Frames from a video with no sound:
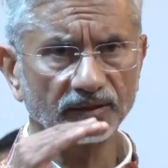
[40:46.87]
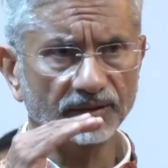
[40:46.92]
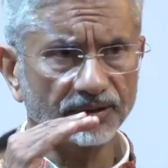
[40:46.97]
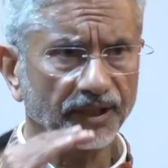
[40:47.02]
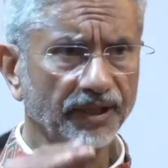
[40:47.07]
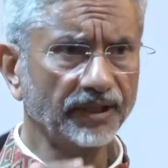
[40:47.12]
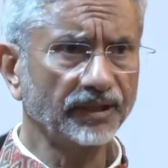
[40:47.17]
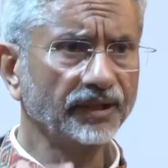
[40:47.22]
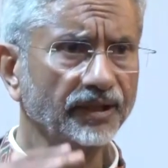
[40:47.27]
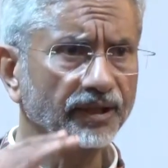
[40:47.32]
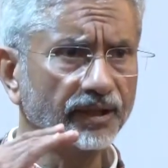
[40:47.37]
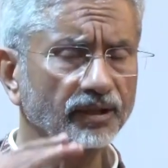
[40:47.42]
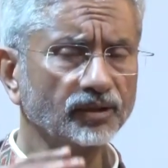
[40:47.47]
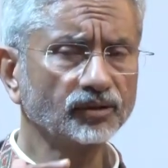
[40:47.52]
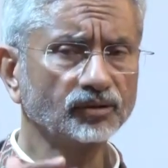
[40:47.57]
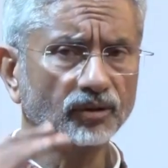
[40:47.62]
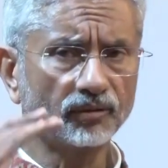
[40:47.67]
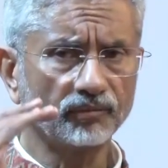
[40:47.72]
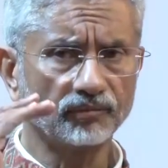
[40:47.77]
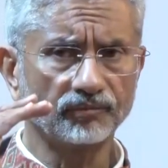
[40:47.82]
10
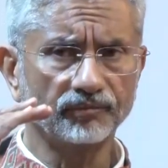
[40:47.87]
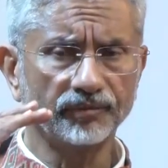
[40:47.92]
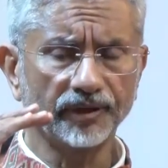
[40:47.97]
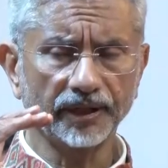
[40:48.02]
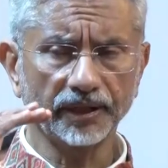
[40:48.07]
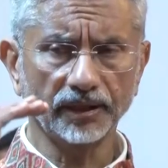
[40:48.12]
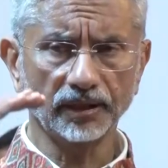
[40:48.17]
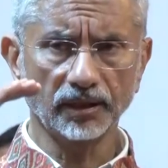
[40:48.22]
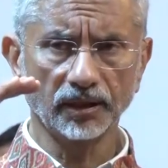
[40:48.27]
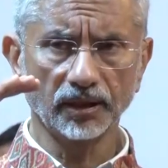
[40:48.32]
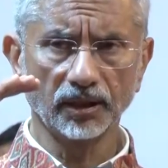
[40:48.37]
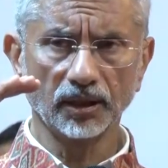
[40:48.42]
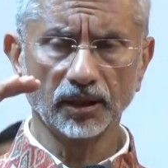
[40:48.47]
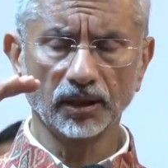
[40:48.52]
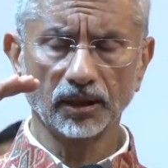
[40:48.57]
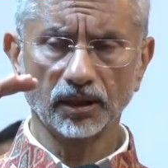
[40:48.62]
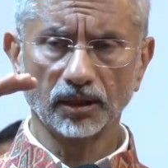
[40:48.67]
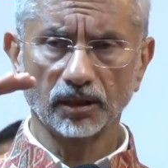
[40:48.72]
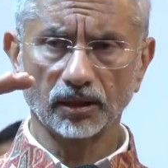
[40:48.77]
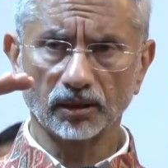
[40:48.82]
years of very
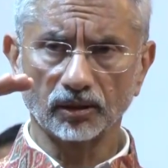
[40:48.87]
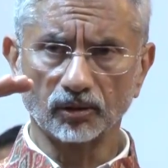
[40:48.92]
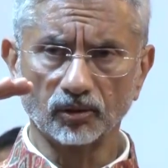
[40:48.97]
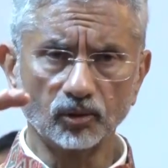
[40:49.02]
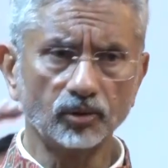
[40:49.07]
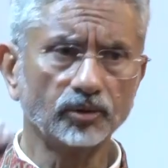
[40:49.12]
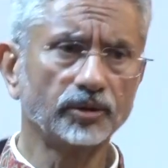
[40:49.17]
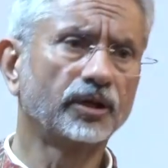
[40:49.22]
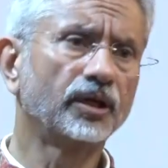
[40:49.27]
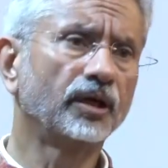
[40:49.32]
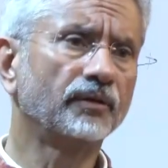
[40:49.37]
good